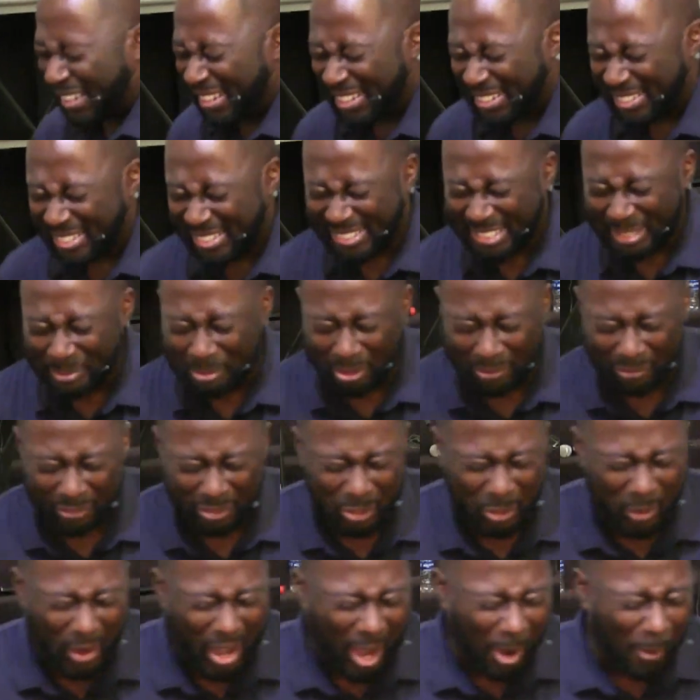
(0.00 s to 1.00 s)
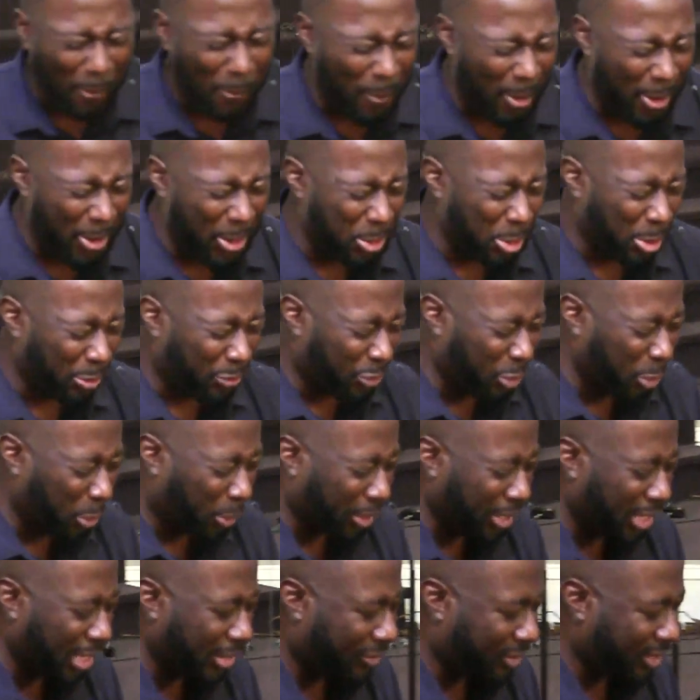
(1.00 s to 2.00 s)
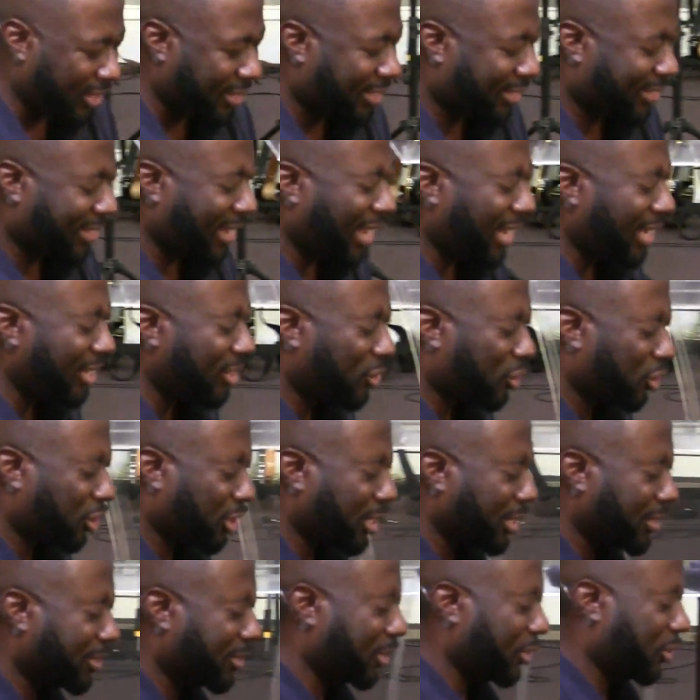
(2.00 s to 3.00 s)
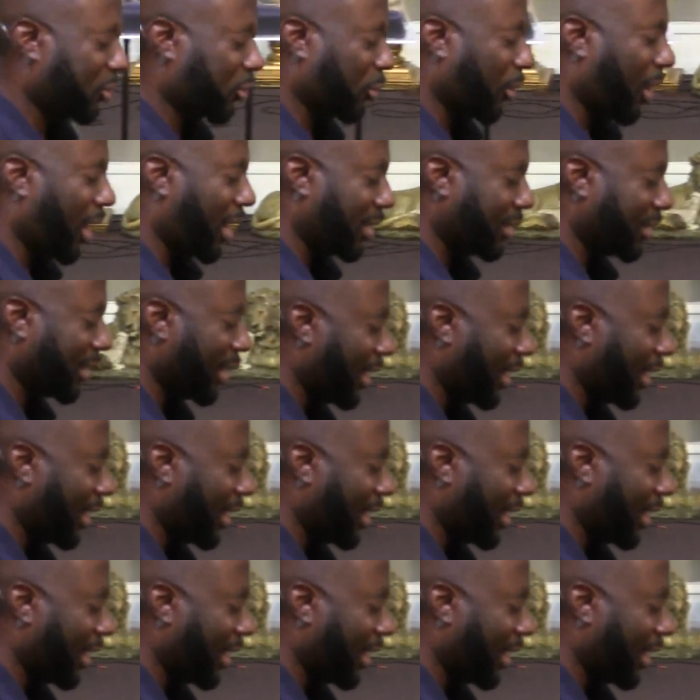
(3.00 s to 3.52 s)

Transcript: Some of you, I wonder if you could even say Jesus right